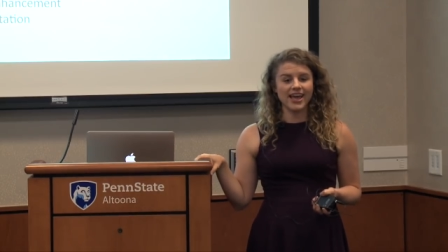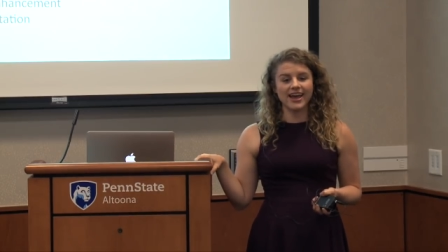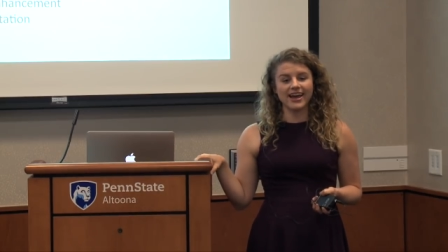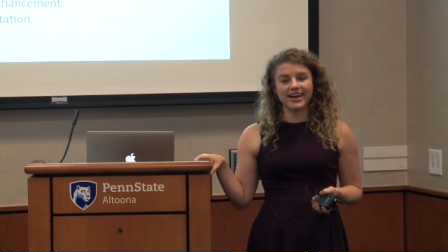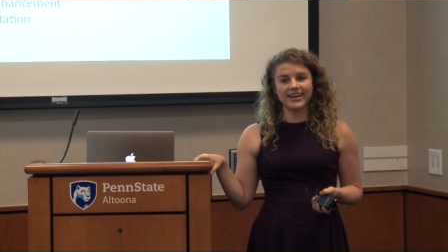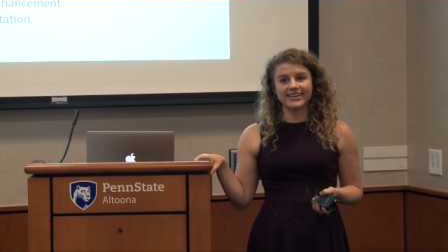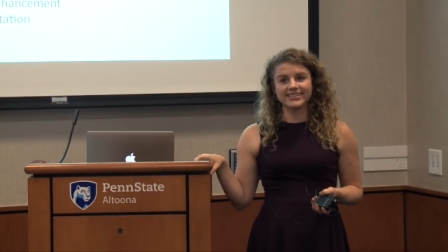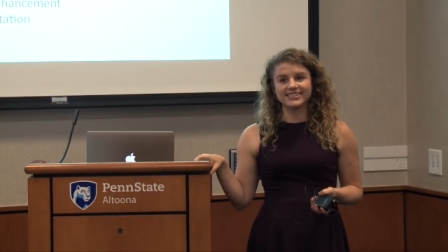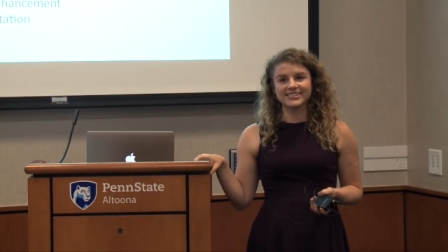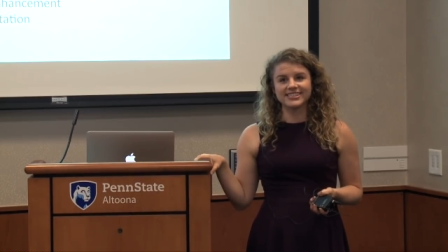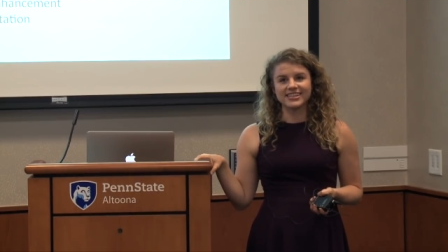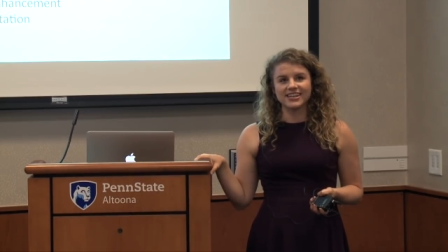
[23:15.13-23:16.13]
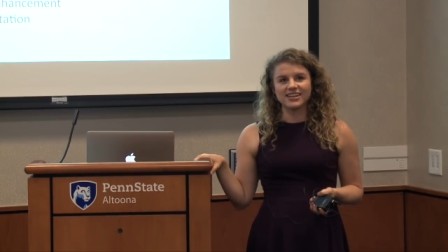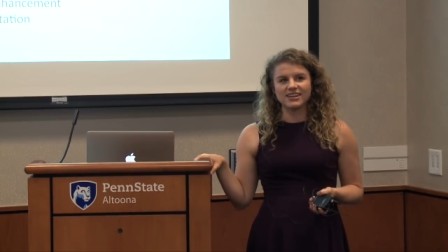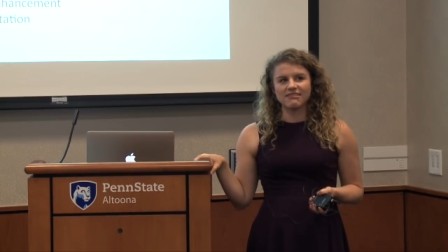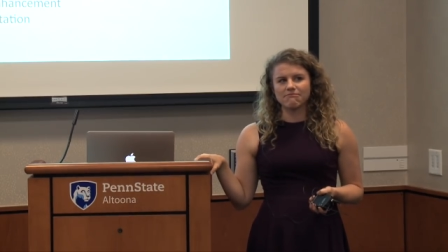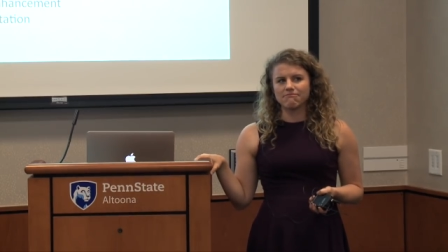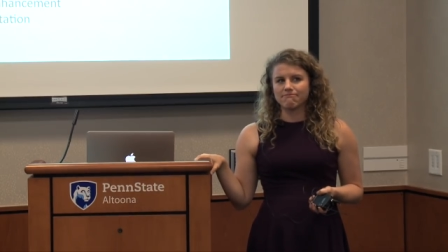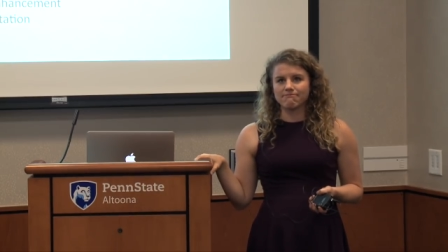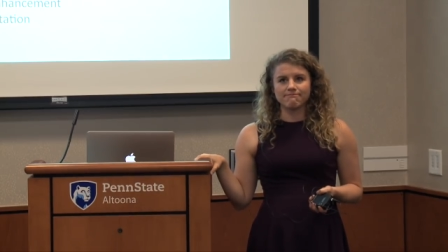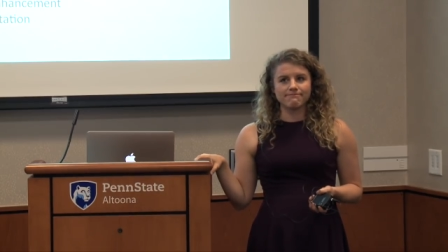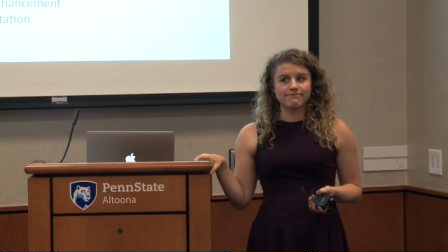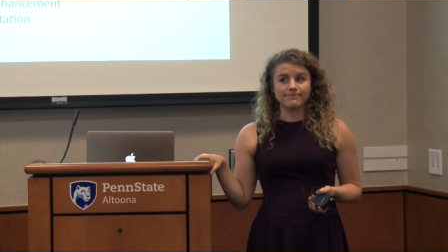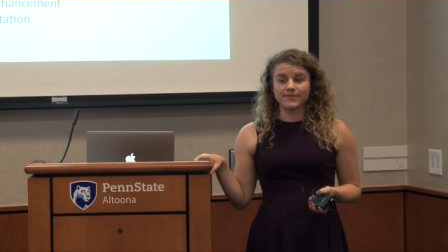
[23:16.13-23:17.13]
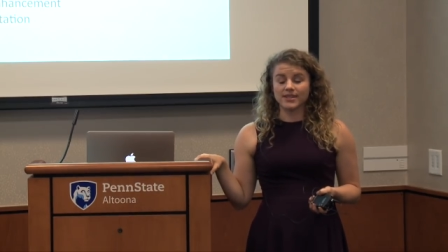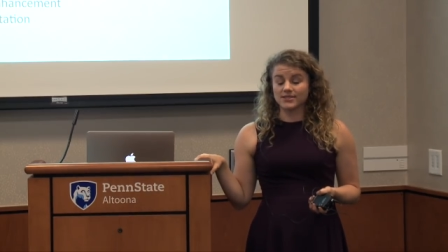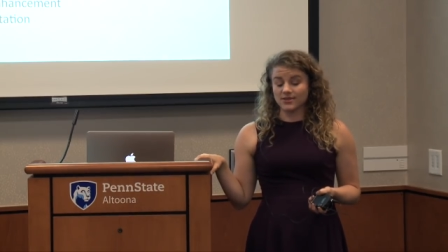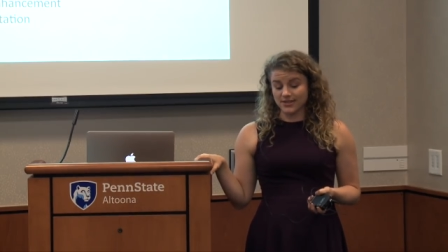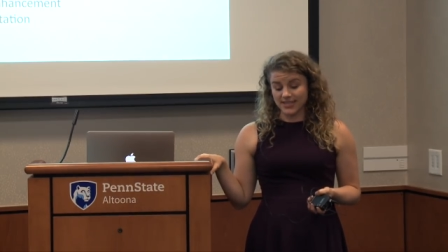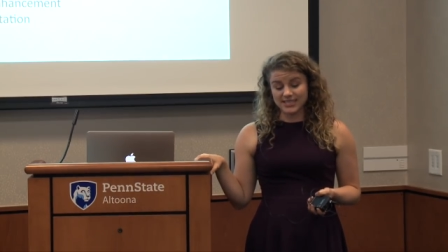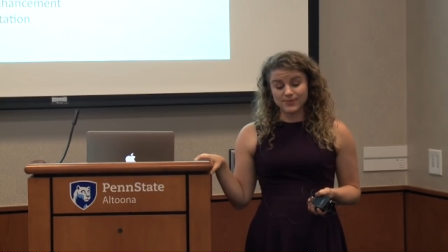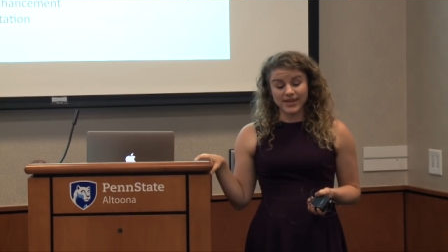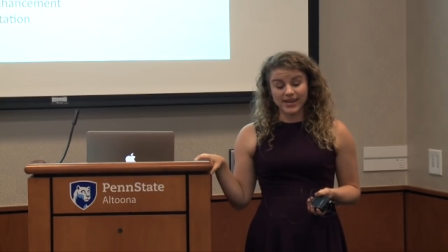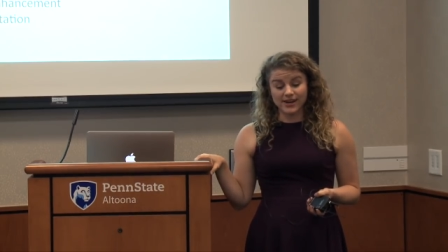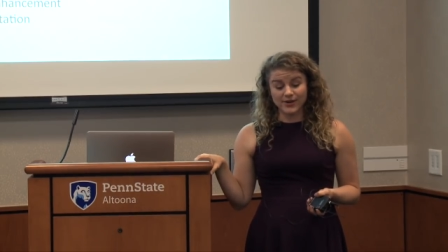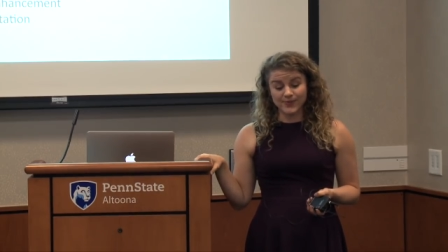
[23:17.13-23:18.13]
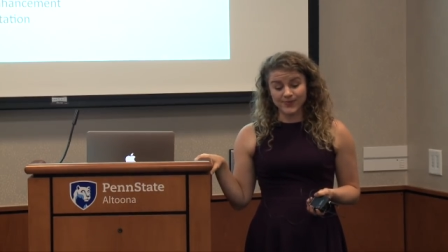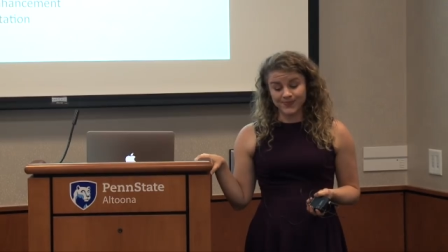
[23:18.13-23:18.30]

And don't ask me how,